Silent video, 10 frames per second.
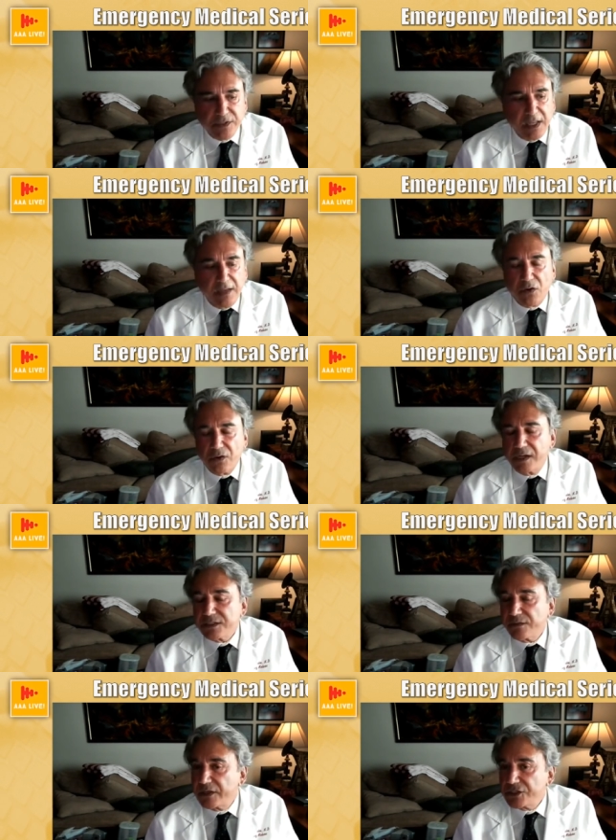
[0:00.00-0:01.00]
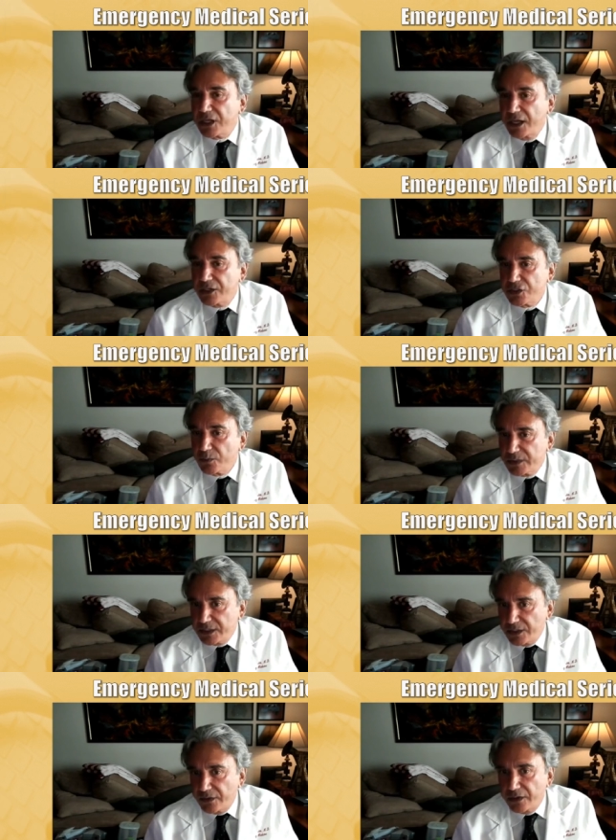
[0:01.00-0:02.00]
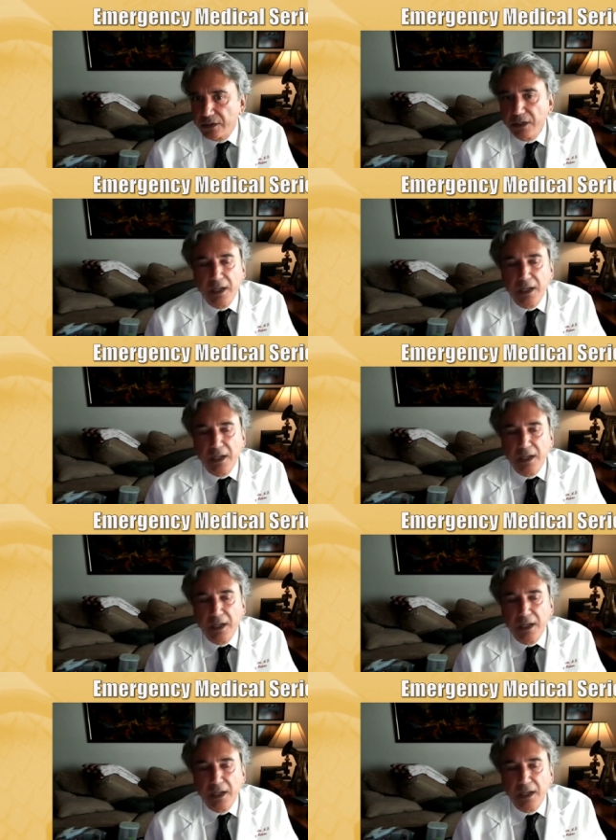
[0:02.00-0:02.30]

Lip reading: and they have all kinds of educational material,